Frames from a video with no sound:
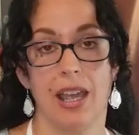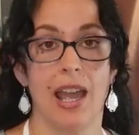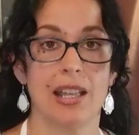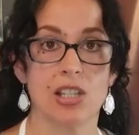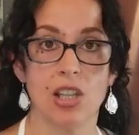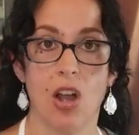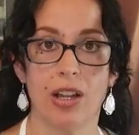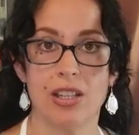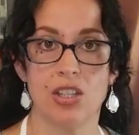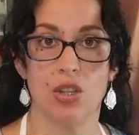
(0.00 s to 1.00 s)
As long
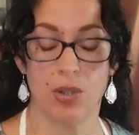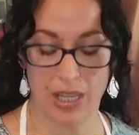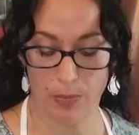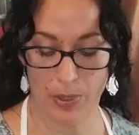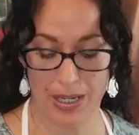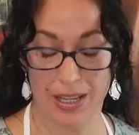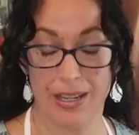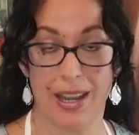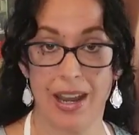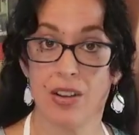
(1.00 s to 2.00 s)
as you keep it in an
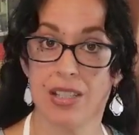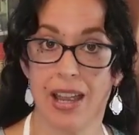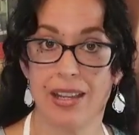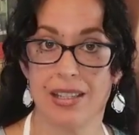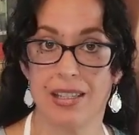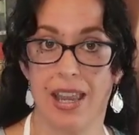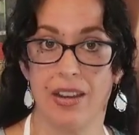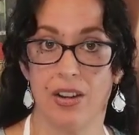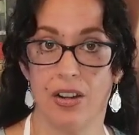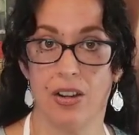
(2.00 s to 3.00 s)
airtight
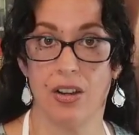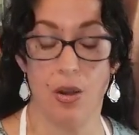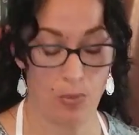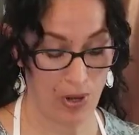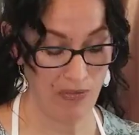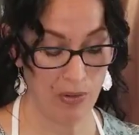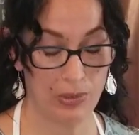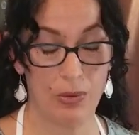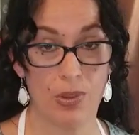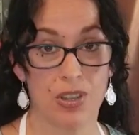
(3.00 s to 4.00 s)
container, preferably
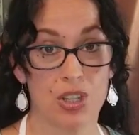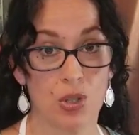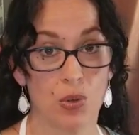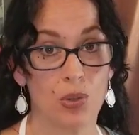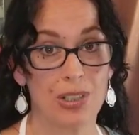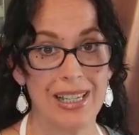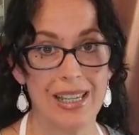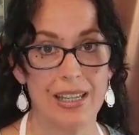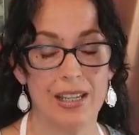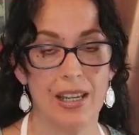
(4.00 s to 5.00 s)
with a screw
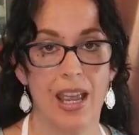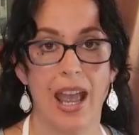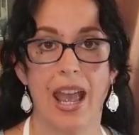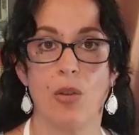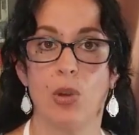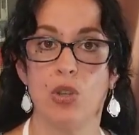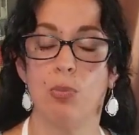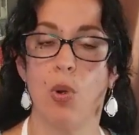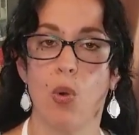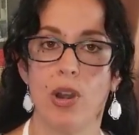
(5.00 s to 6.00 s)
lid, and when you
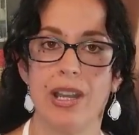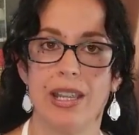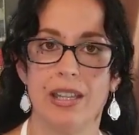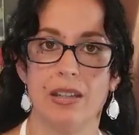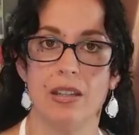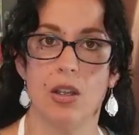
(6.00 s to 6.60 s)
pour it in,